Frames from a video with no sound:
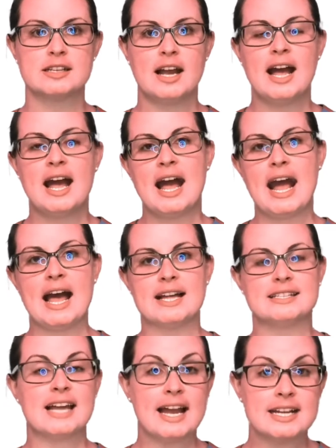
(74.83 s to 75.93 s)
and
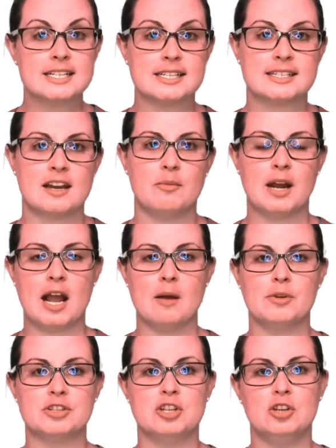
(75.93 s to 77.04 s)
scientists have been able
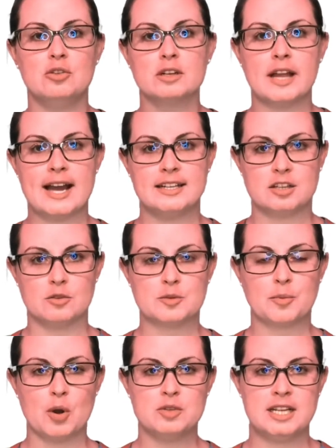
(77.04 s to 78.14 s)
to utilize those
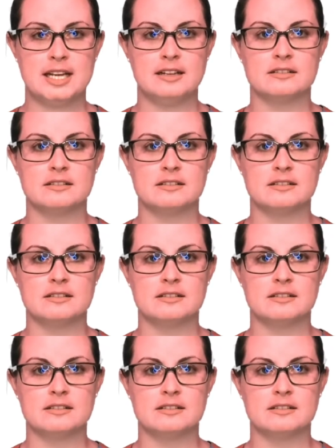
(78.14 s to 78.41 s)
proteins